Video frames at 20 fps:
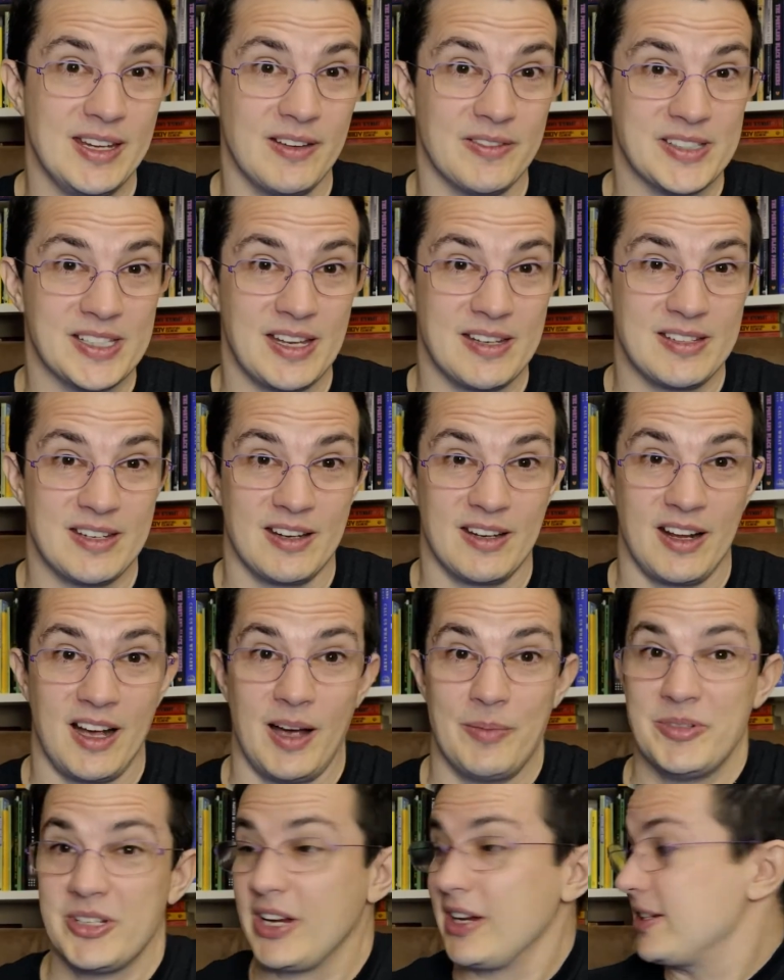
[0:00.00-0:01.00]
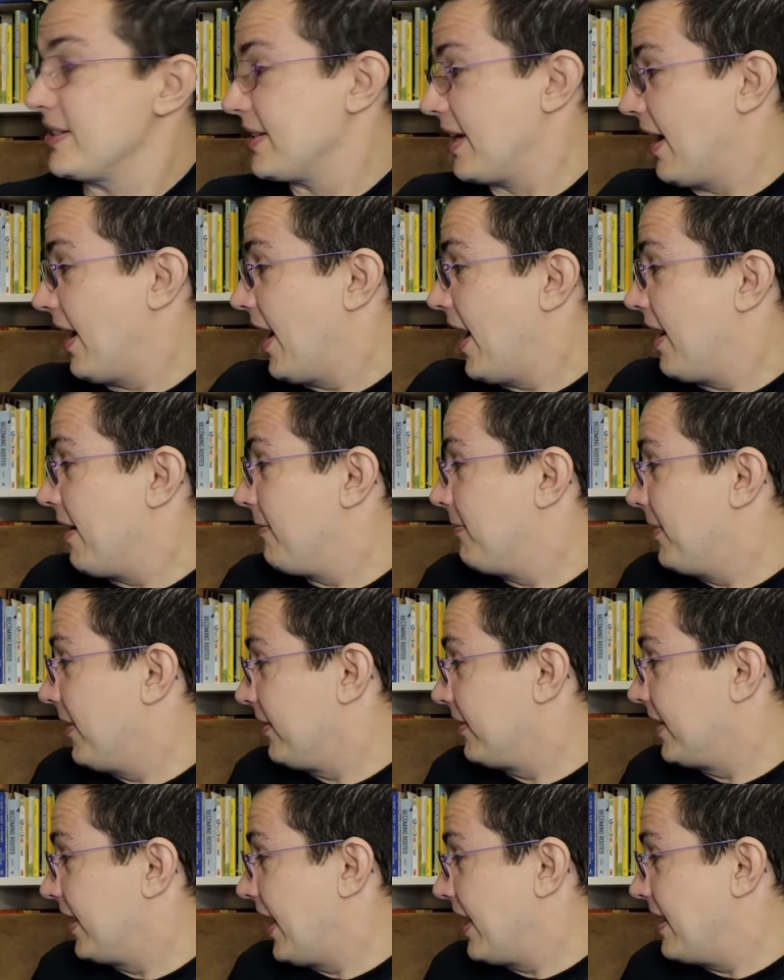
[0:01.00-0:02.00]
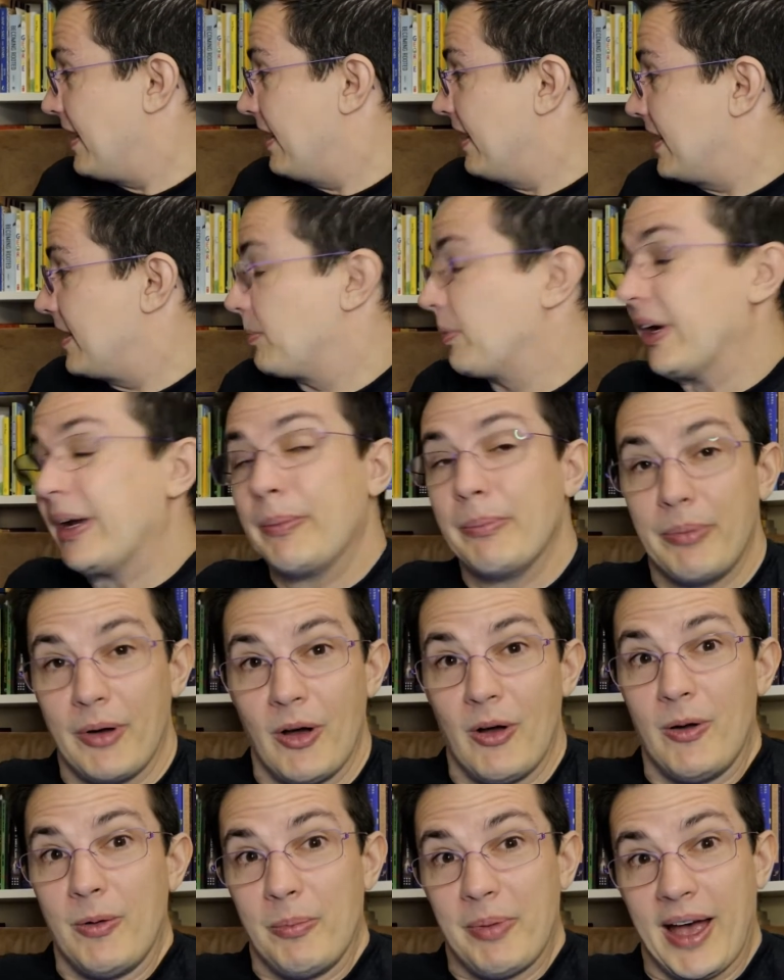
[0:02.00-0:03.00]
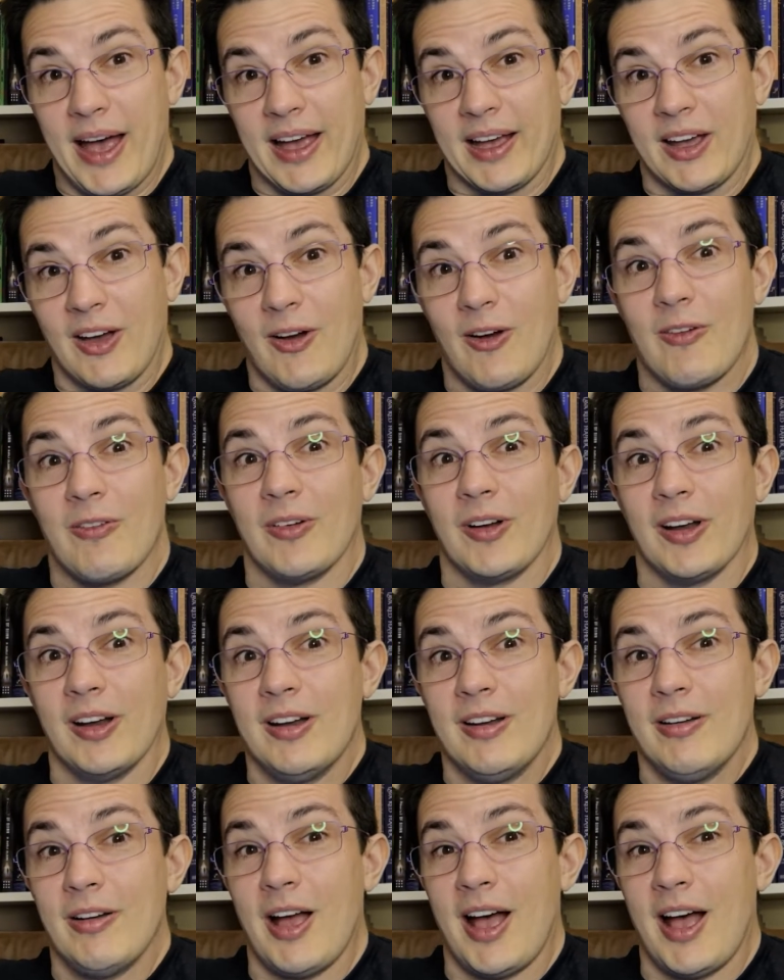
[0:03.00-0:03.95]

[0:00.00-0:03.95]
of sentient objects, I felt that I needed to bring Boe back over.